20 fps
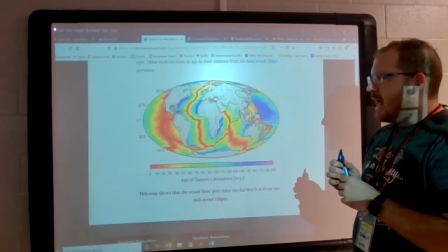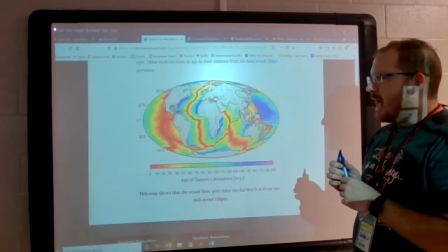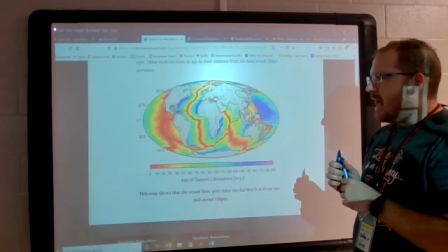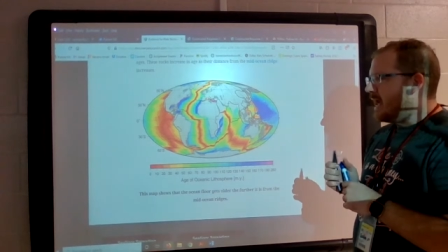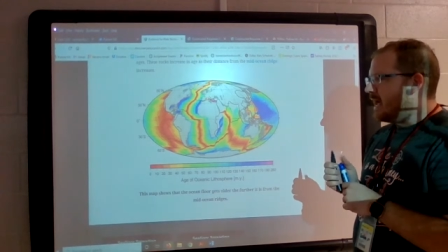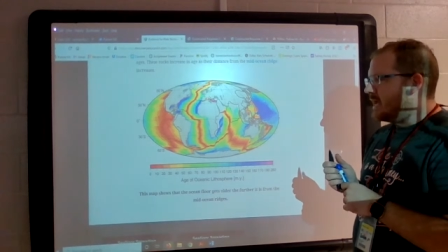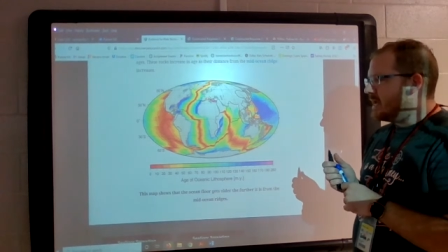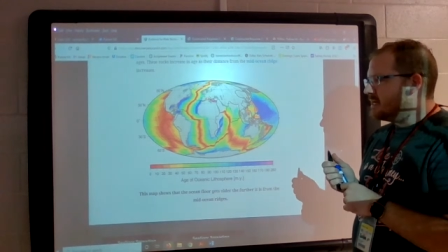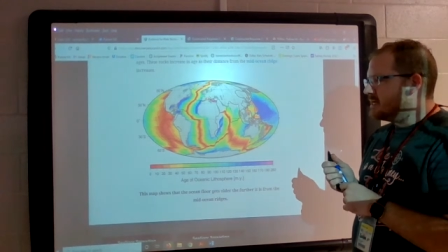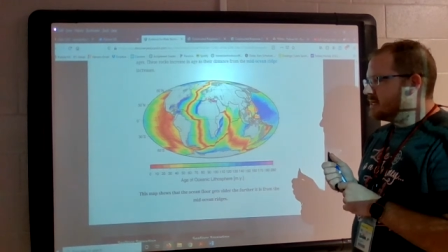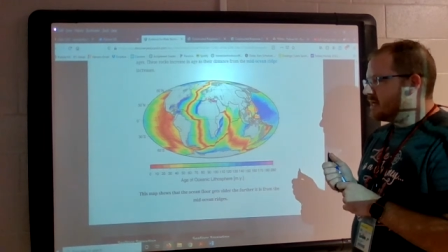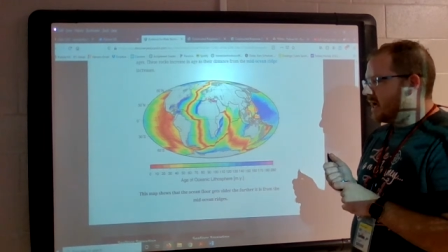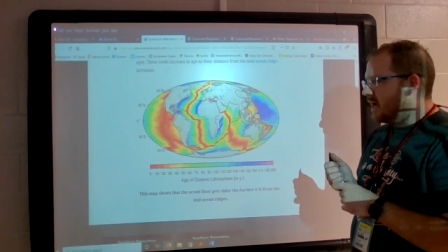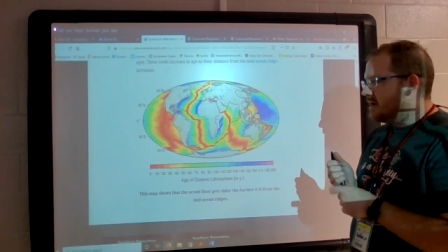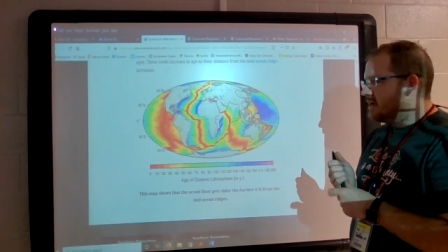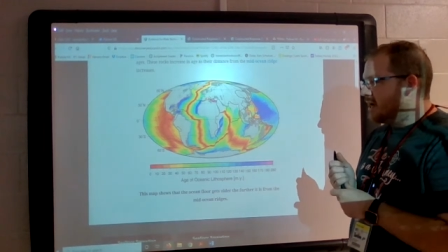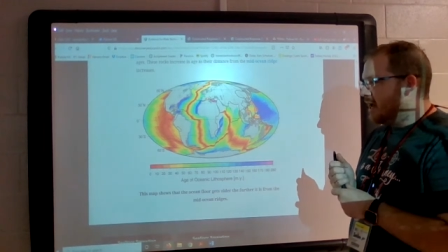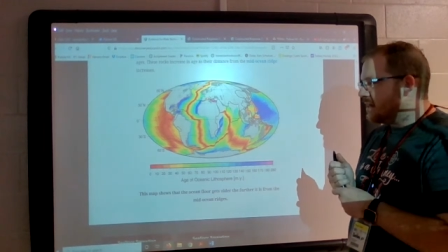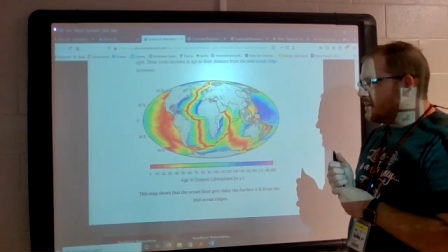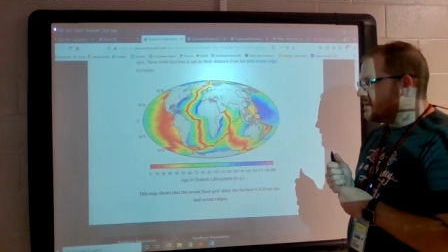And
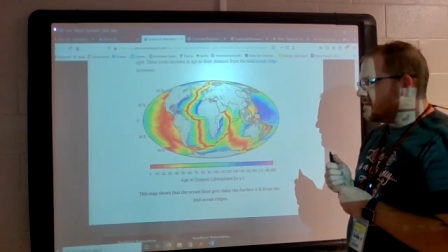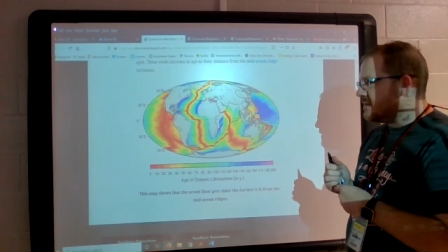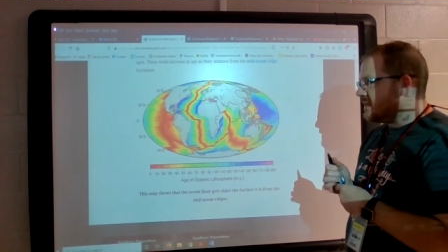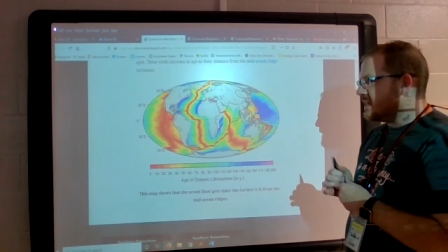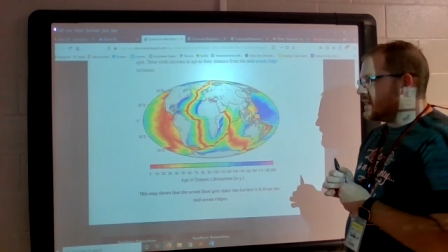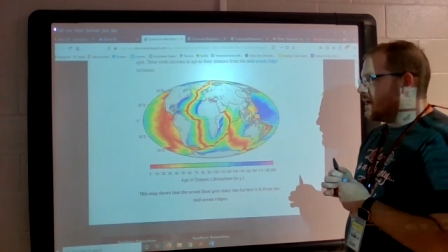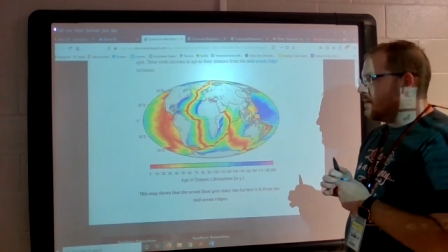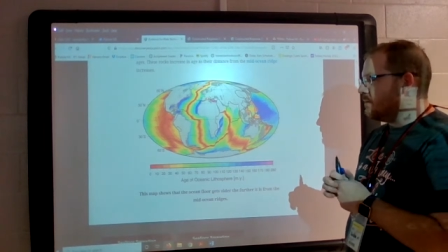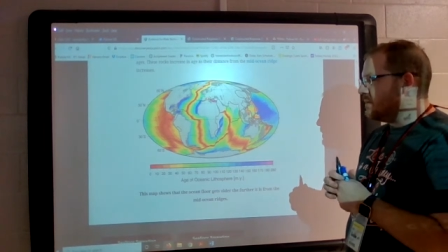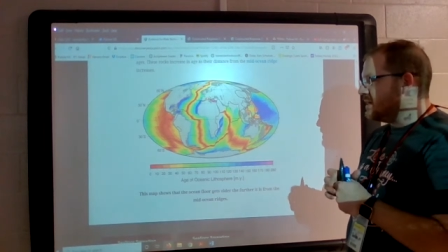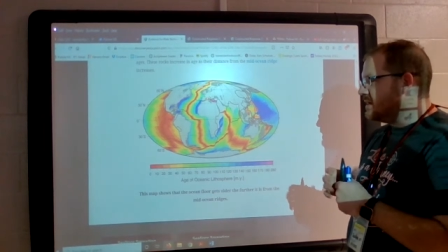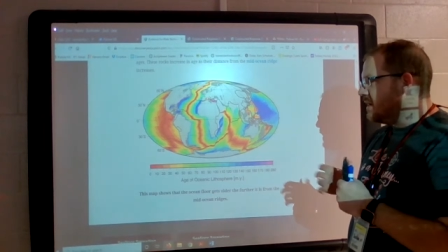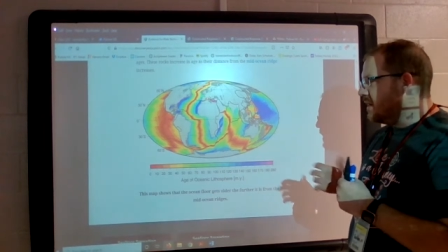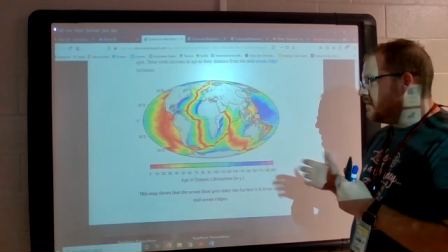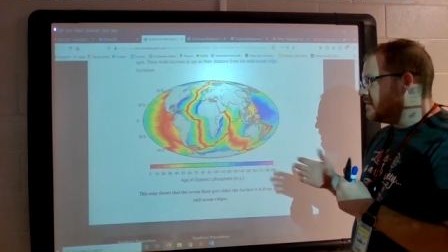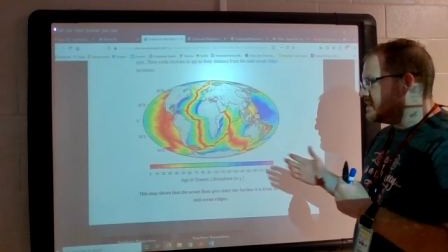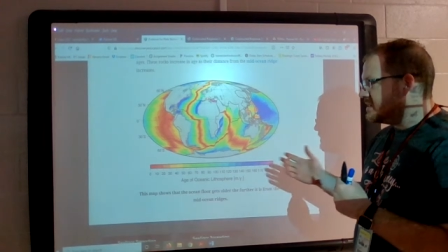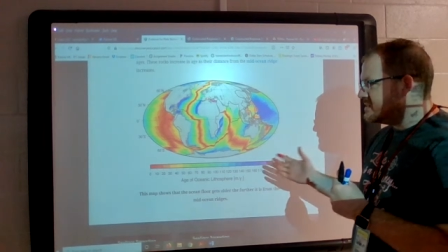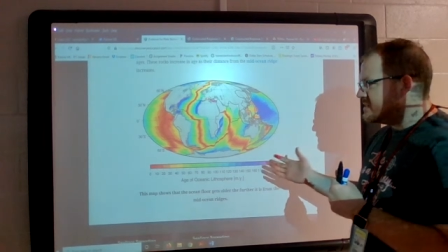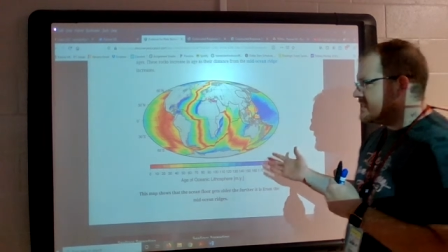another thing that we
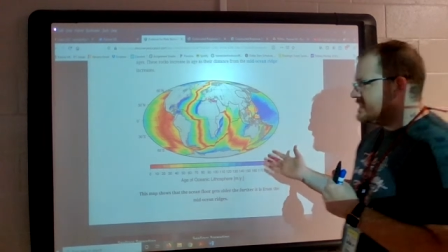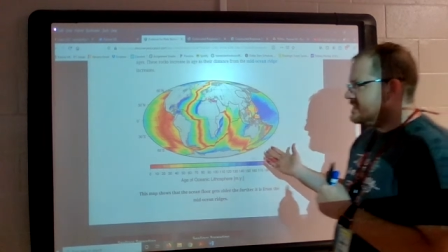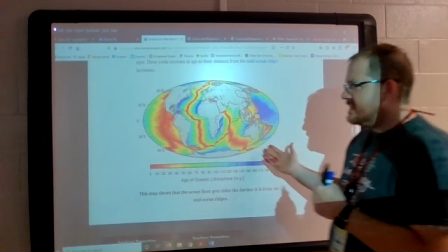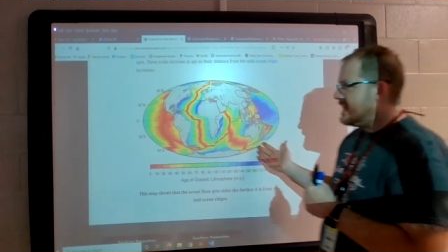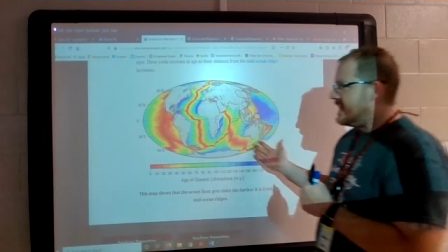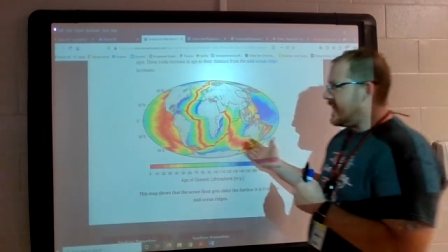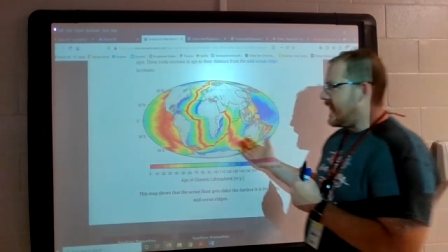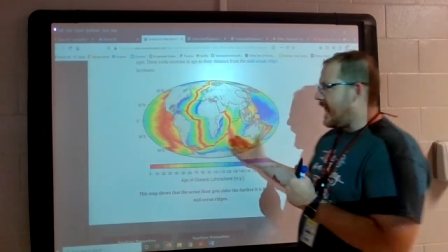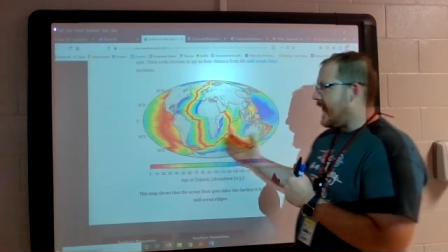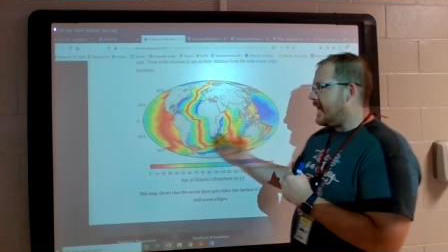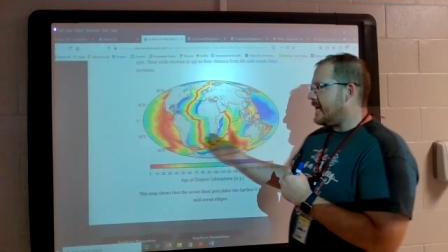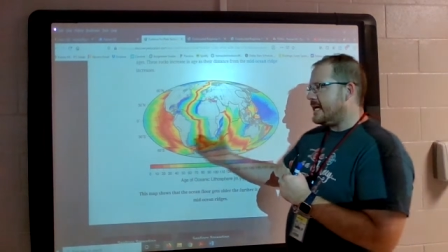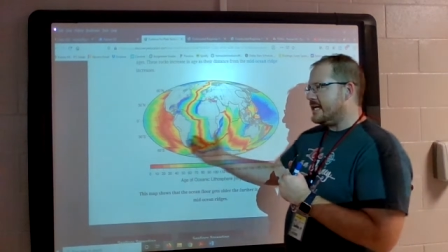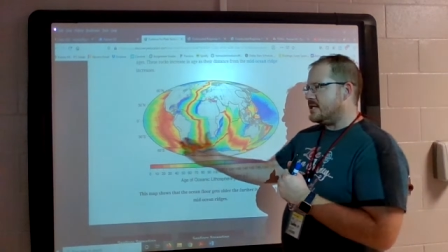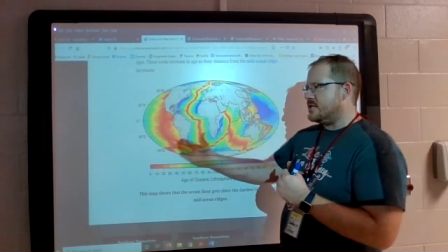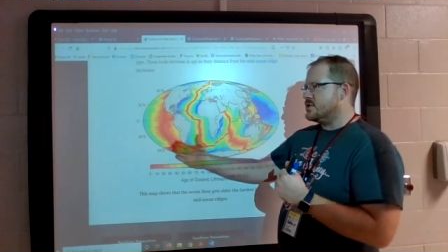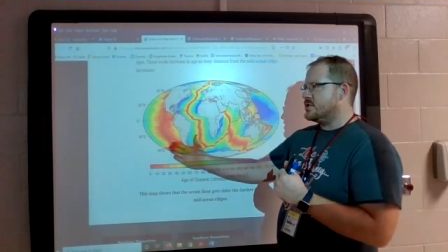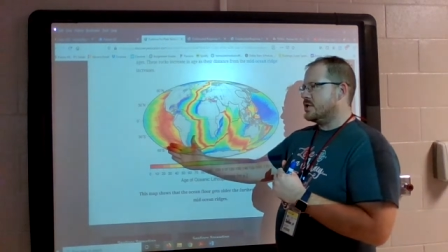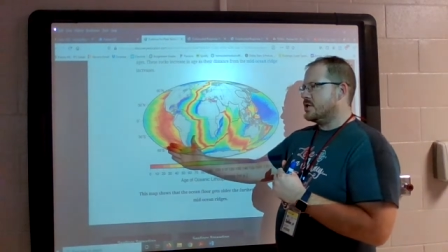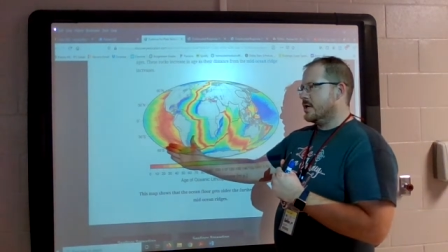noticed is the
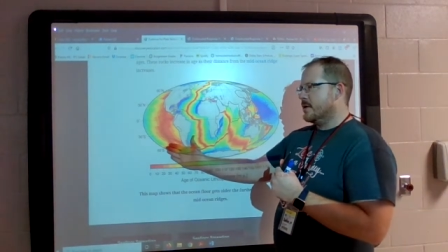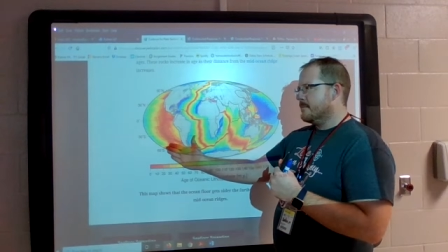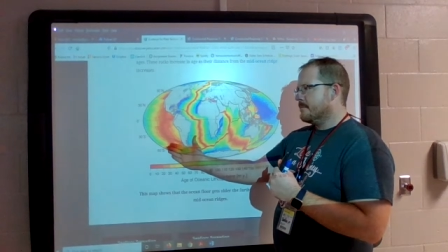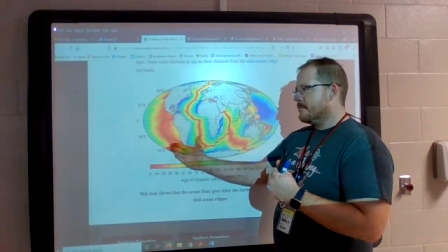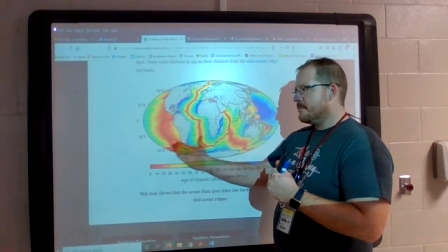age